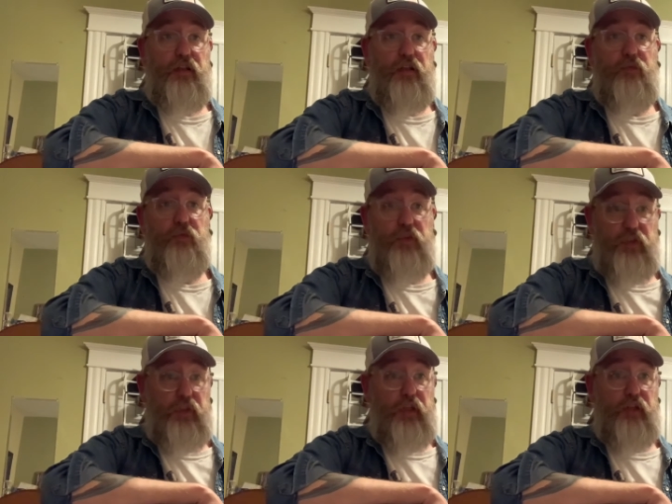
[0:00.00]
Then
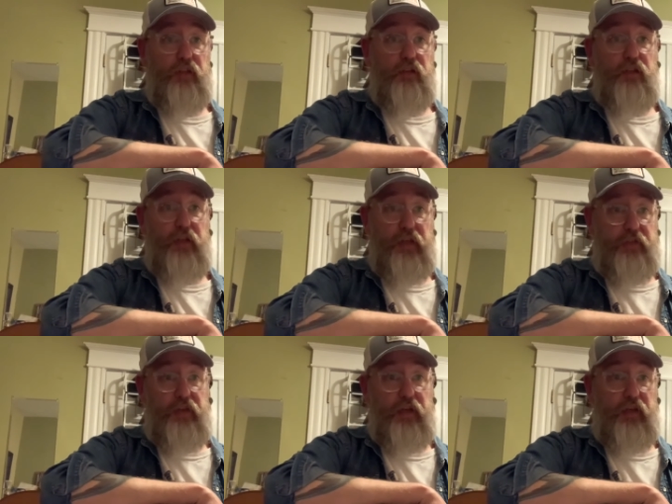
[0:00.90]
the next
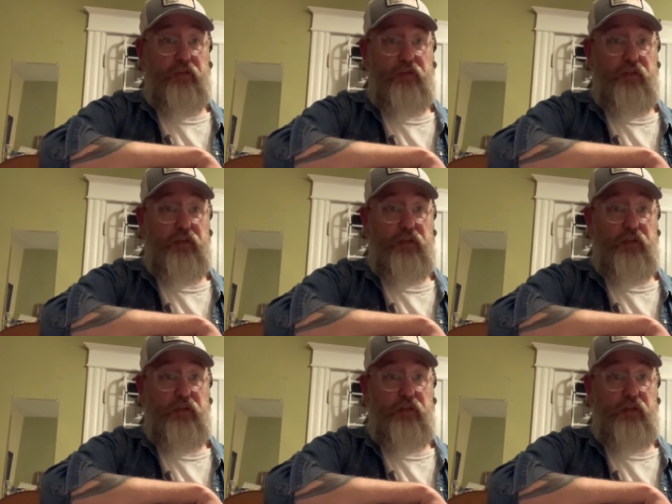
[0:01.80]
line,
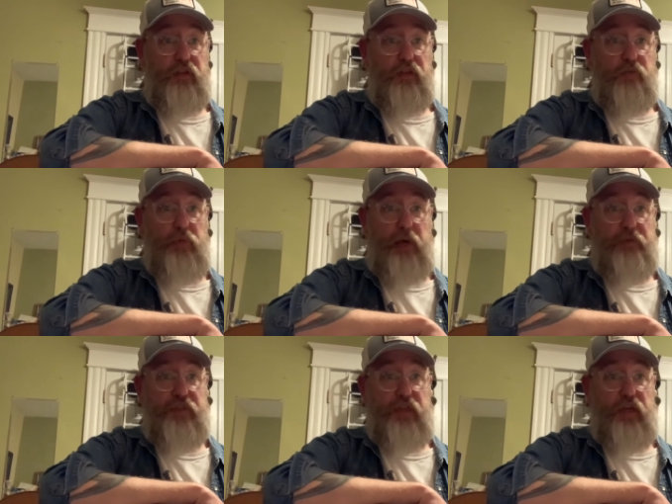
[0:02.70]
the Papa
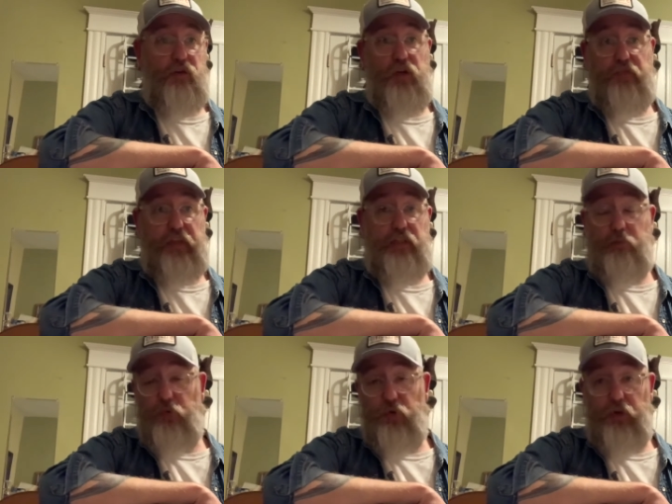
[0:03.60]
said, "Oh, if I get
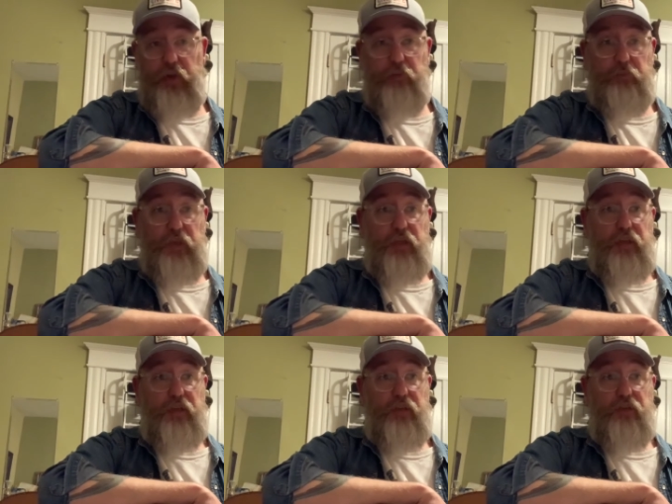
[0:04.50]
that boy,"
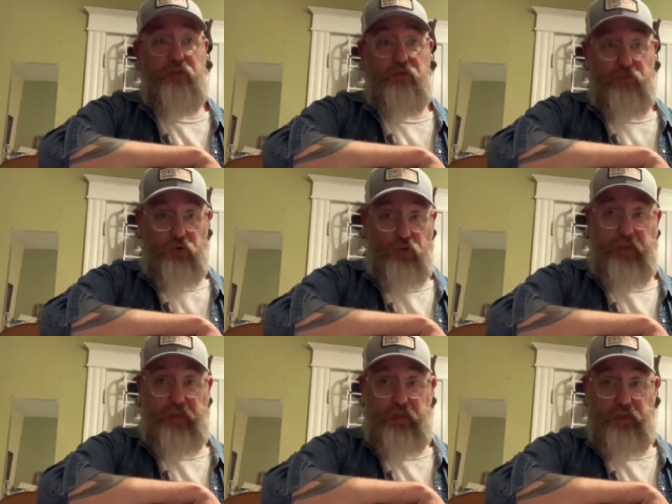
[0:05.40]
full
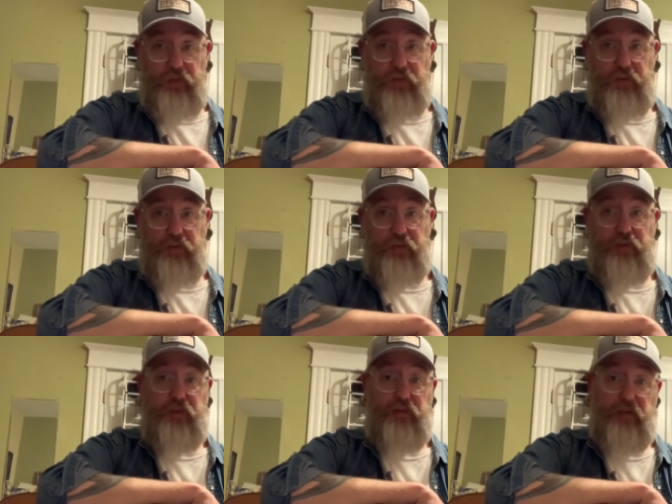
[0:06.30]
E,
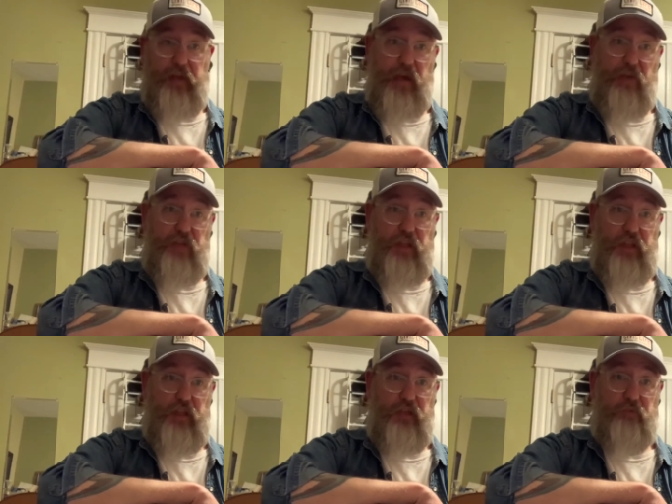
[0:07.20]
then half the
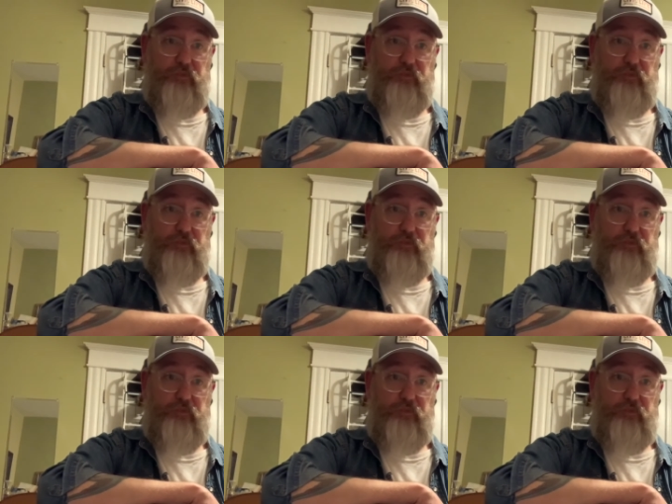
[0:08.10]
E,